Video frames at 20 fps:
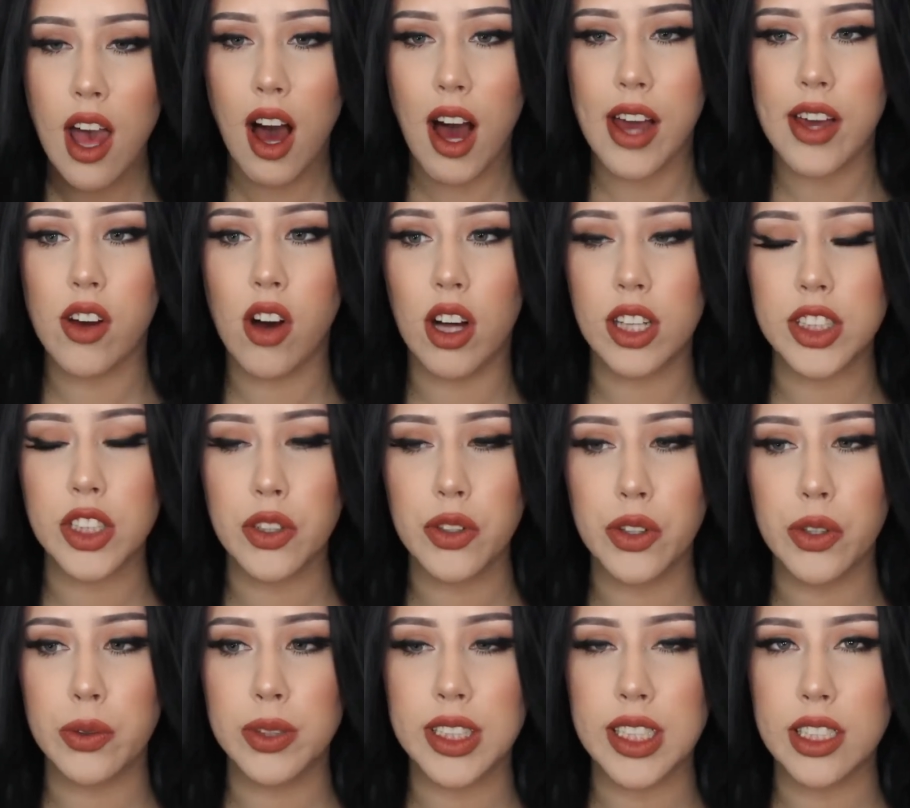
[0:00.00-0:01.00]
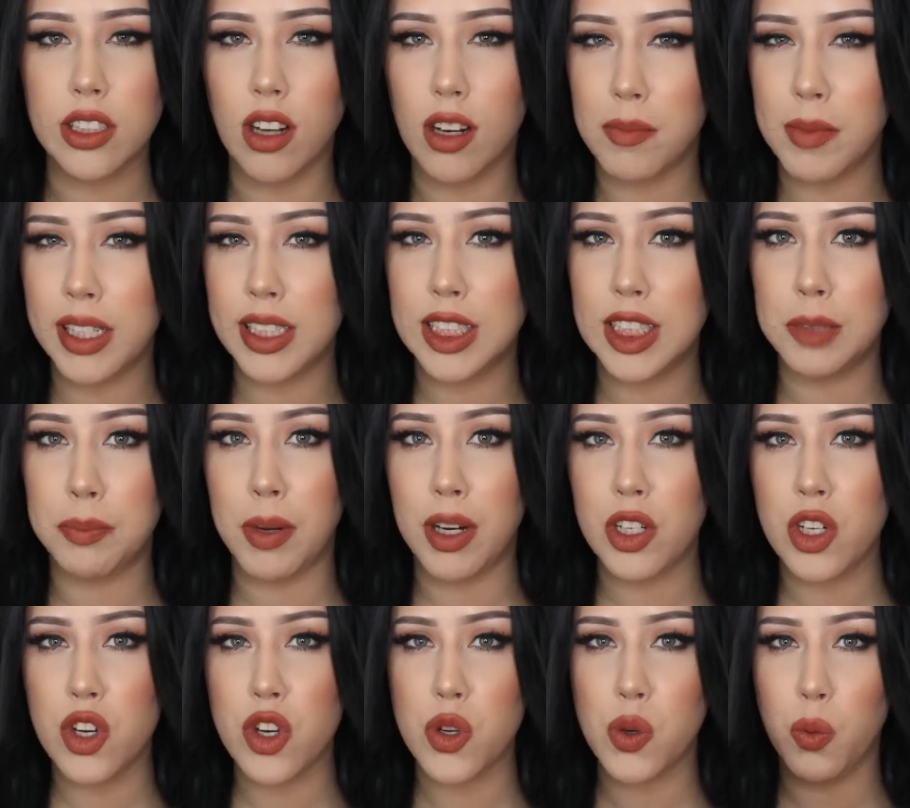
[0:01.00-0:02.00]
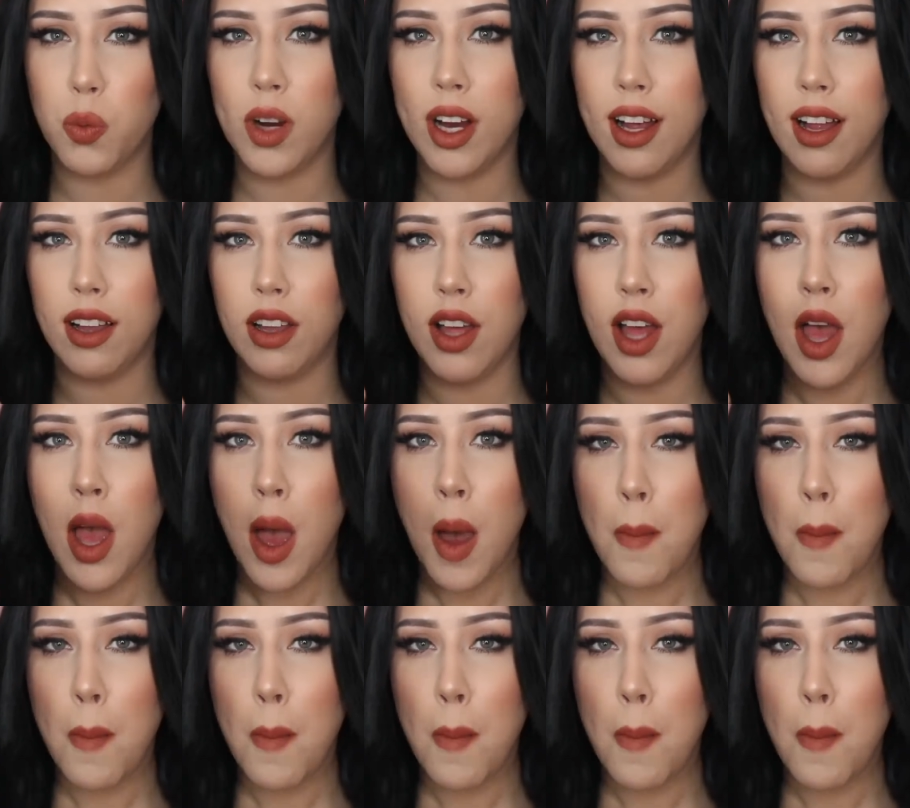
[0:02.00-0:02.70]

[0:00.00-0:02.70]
I also used it on my sponge while